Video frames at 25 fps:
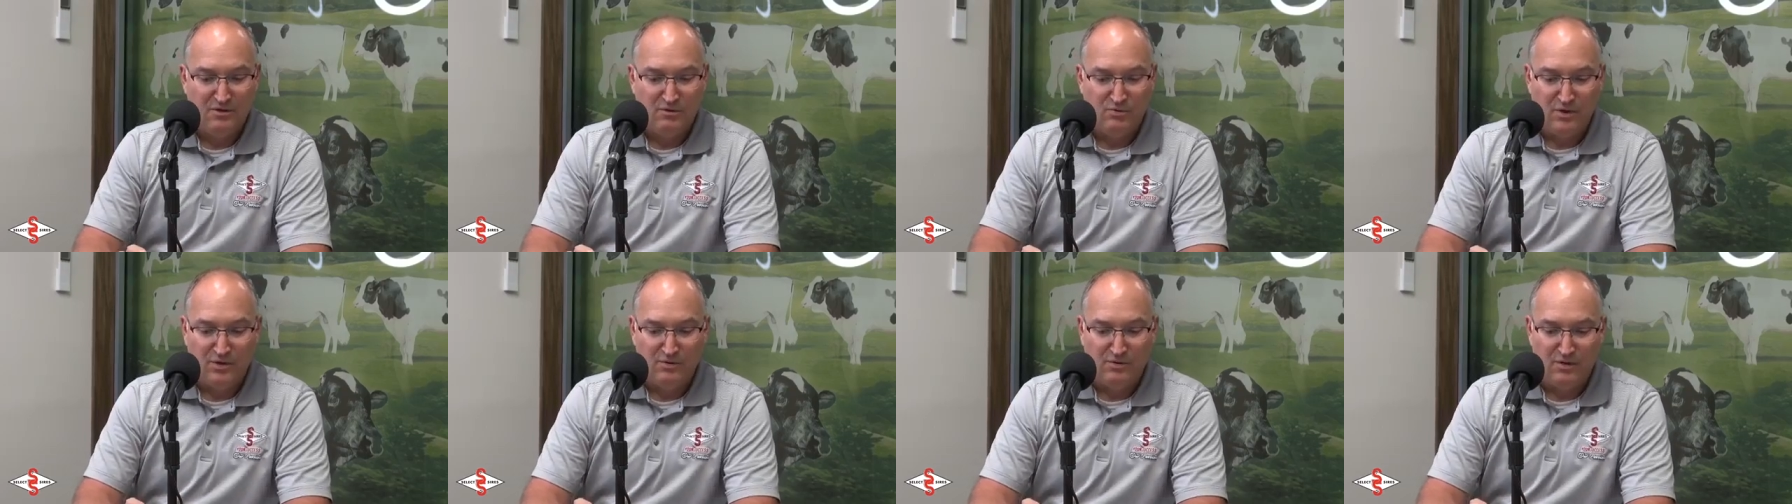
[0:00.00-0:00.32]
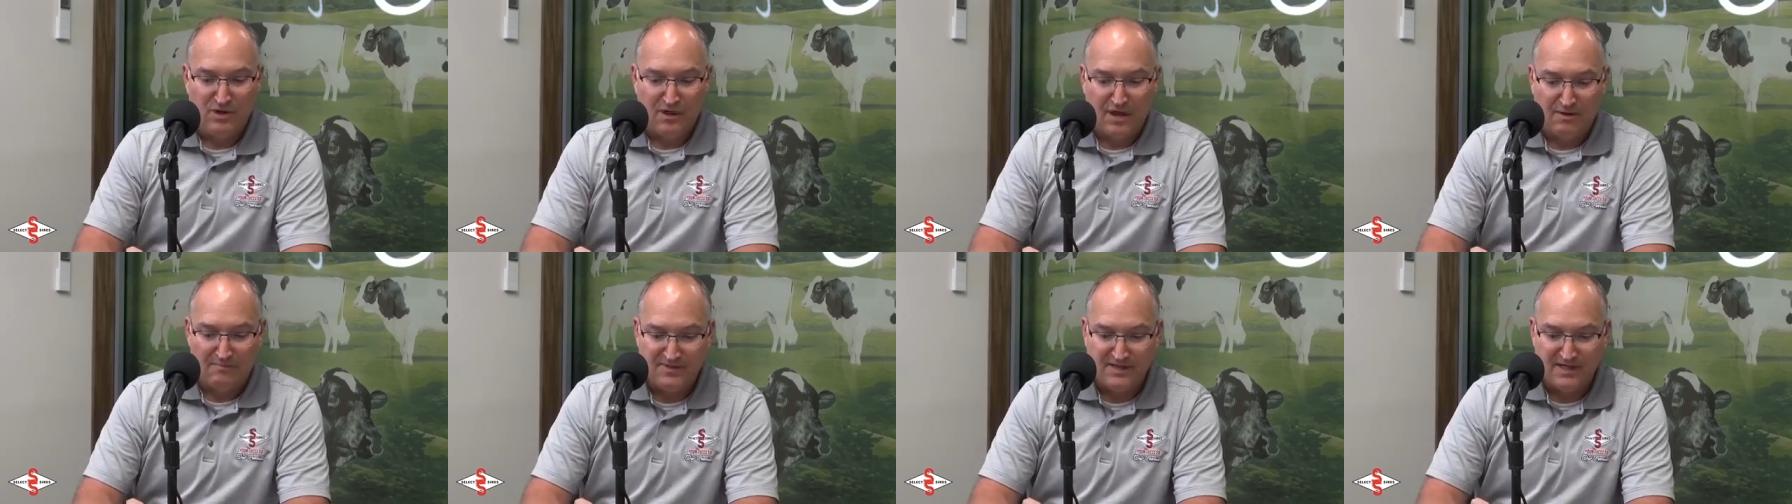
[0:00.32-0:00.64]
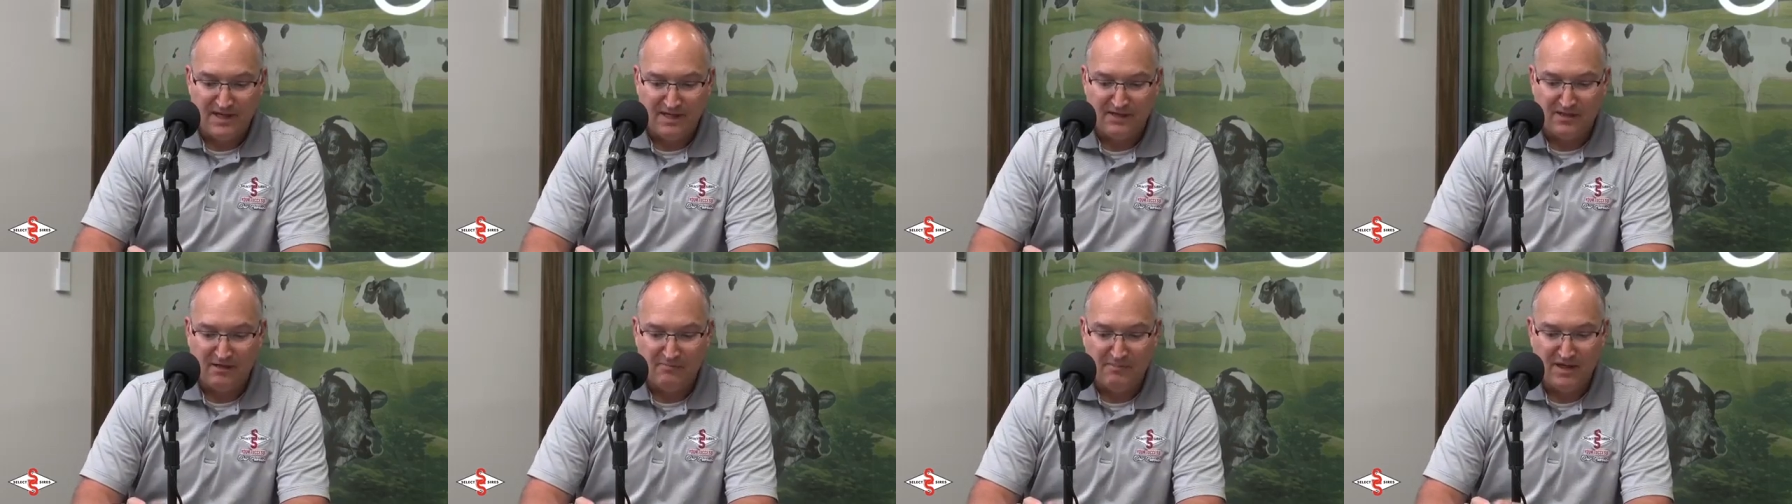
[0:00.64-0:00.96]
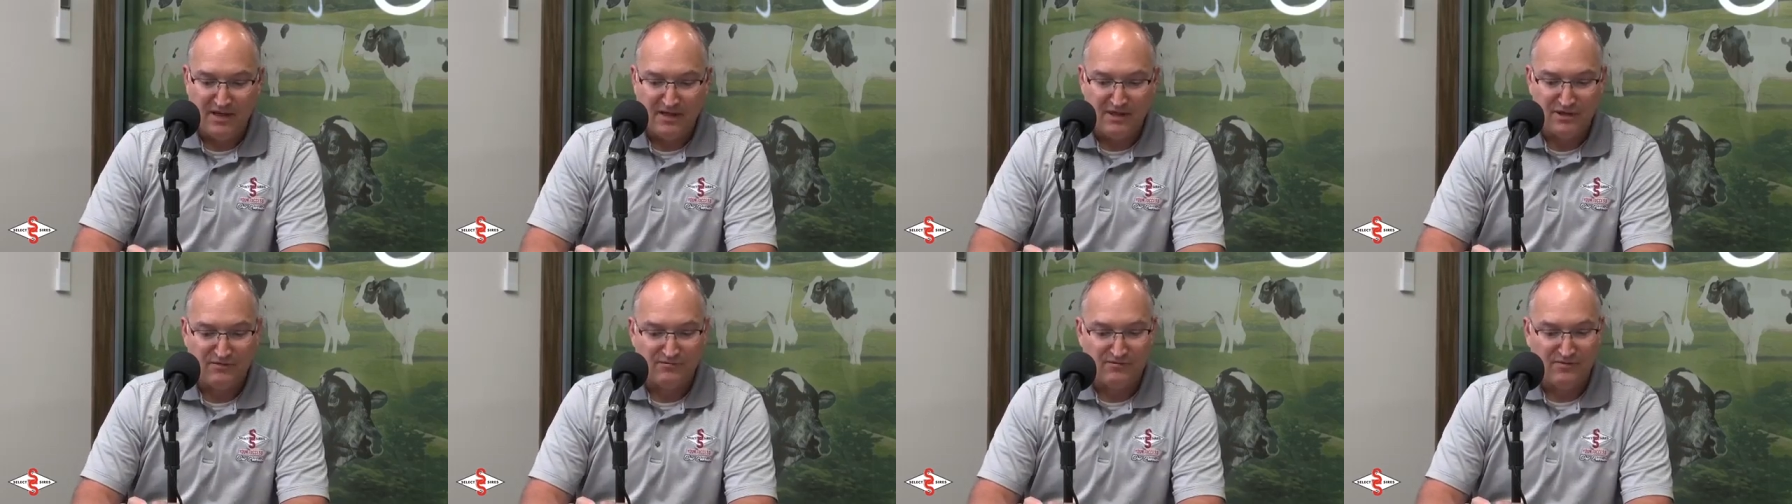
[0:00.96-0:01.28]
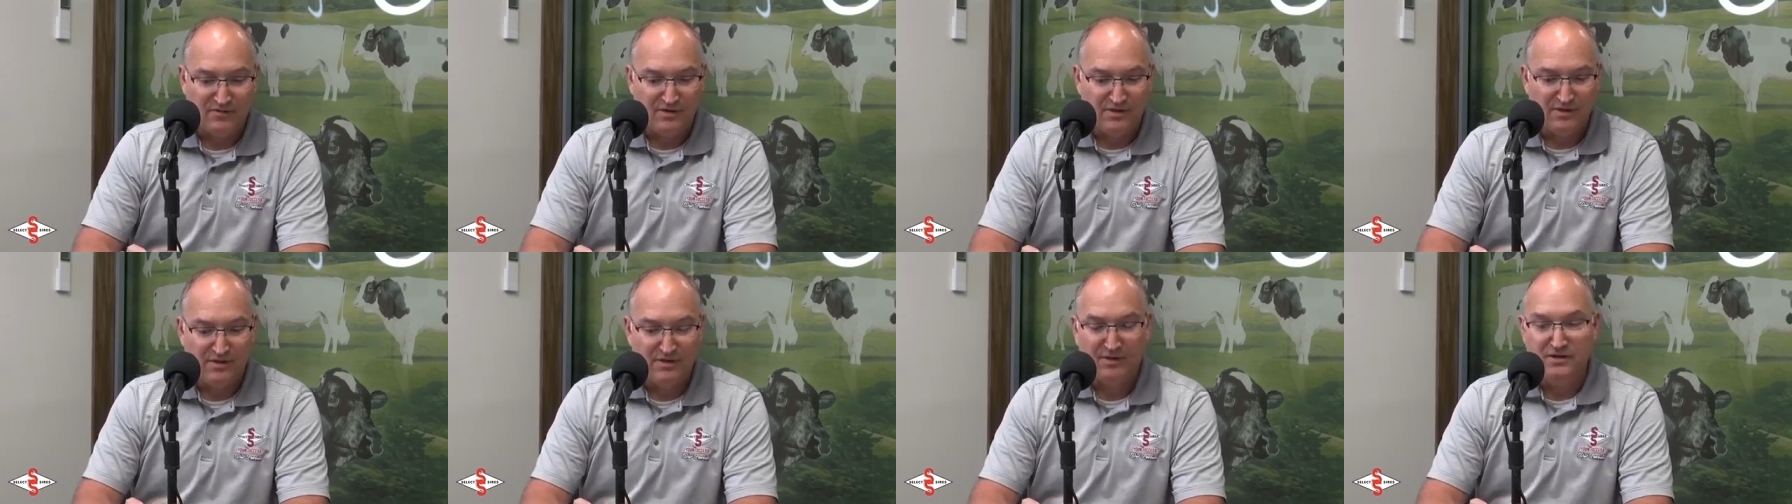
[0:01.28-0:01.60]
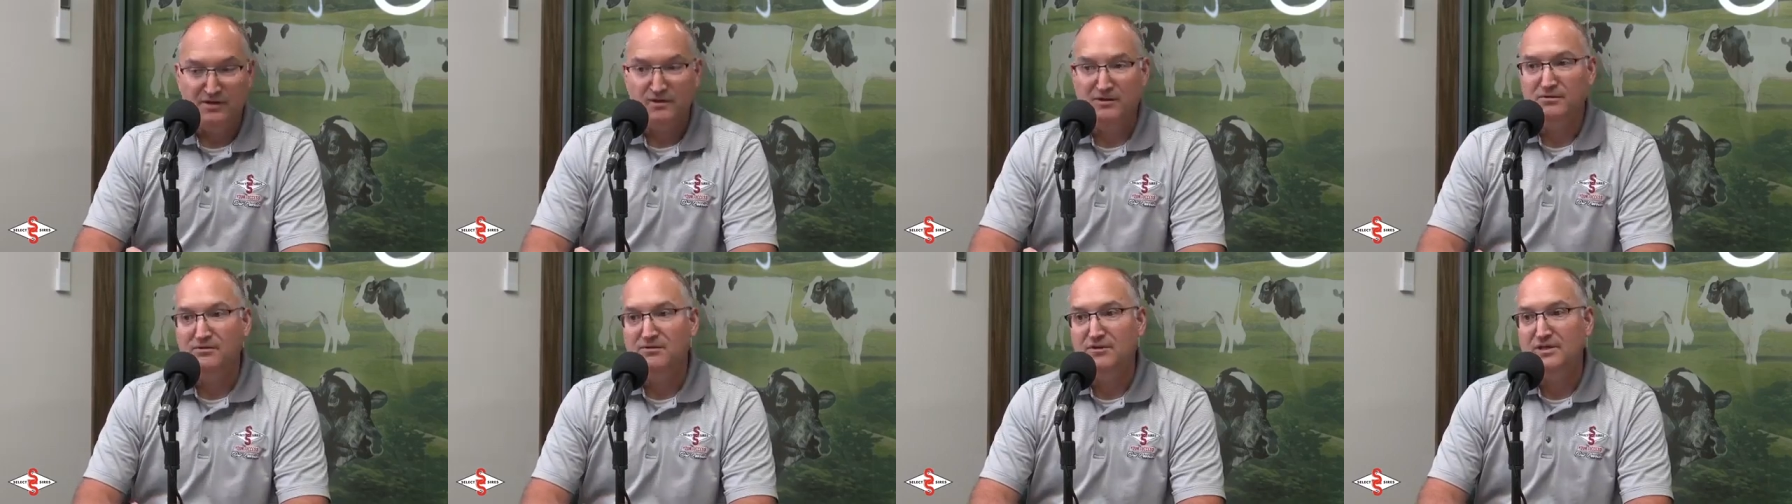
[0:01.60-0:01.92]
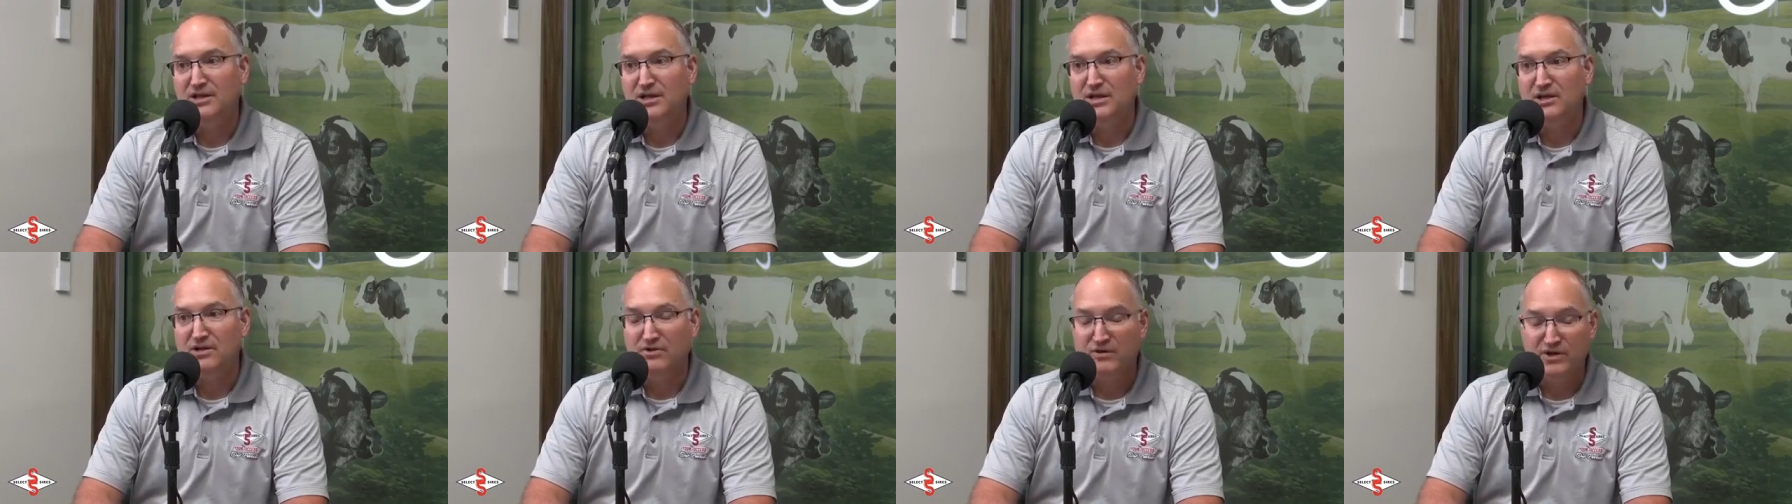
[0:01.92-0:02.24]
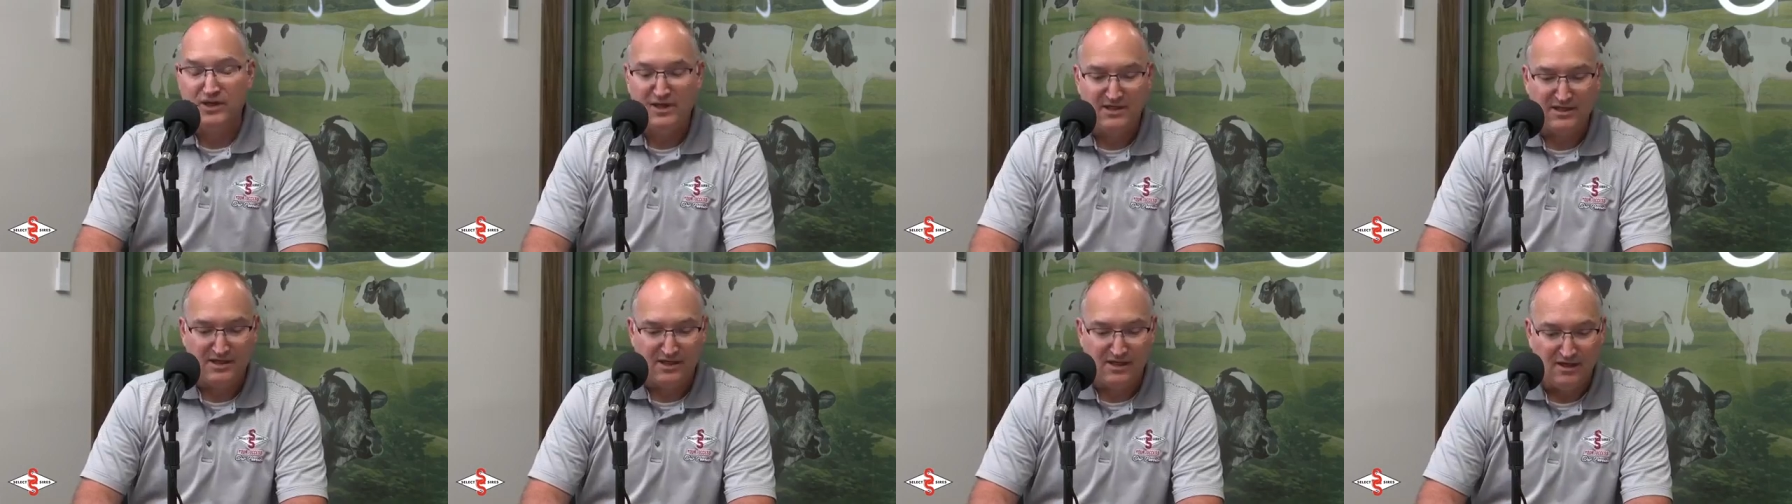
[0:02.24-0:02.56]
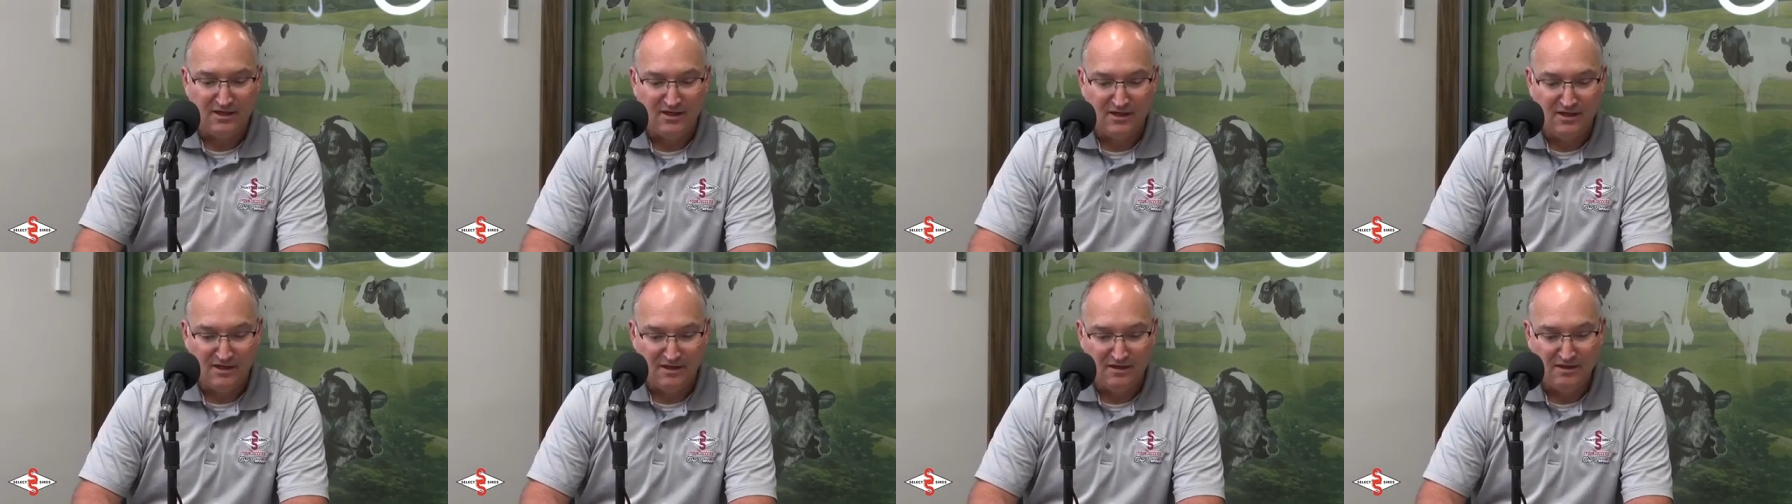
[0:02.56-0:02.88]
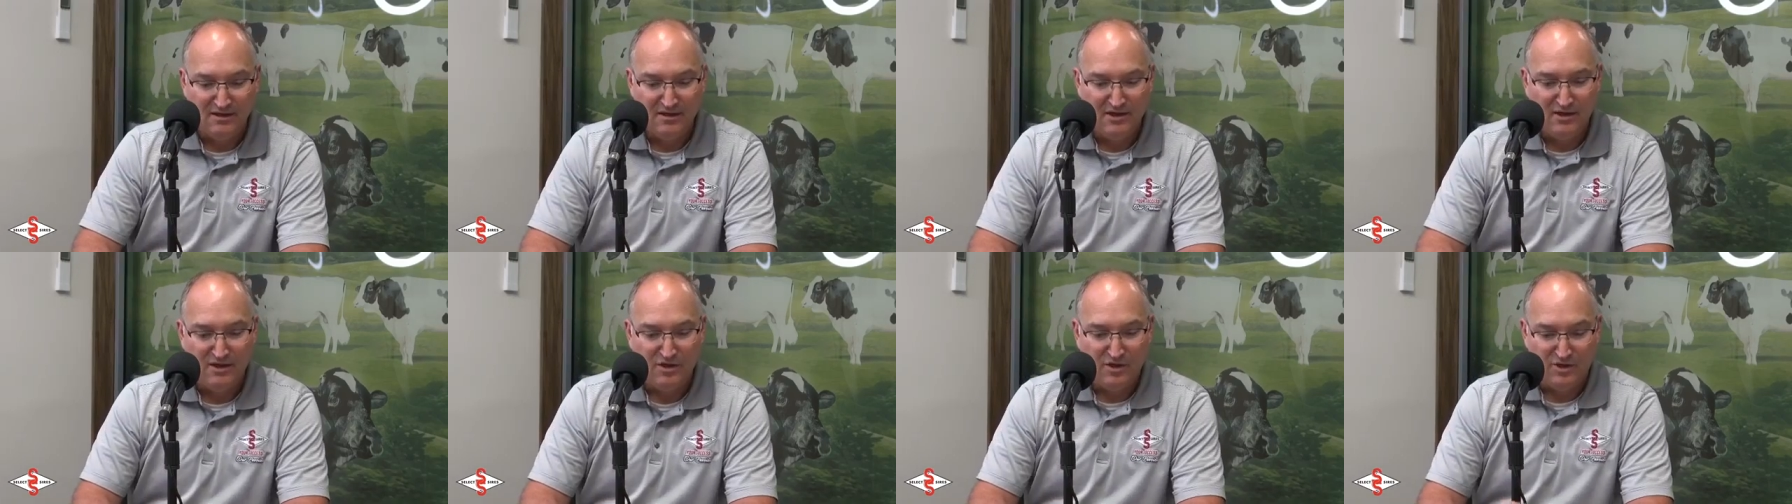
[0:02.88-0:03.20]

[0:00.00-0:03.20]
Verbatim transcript: we will update the base for the decreasing uh,